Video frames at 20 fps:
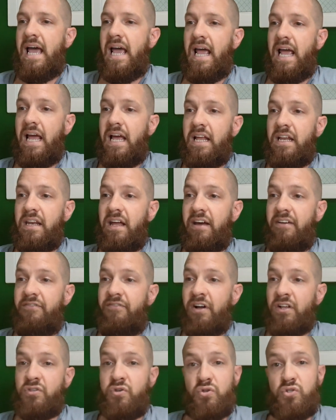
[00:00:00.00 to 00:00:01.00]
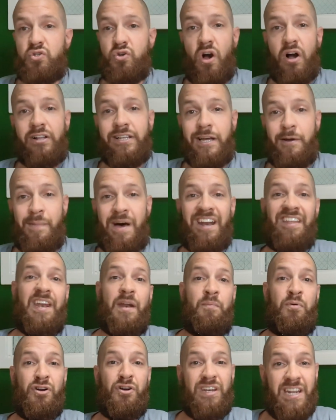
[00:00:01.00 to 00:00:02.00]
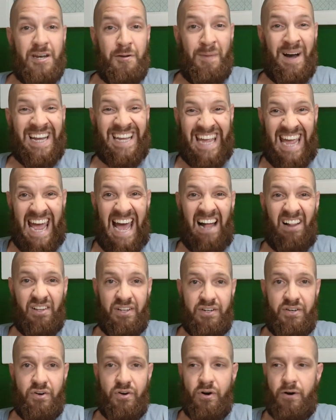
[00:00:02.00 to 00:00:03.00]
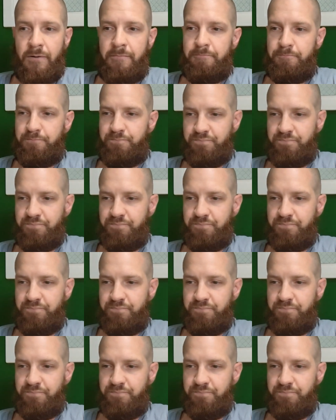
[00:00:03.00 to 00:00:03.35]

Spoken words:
and I felt so strongly about it that I put it into my calendar.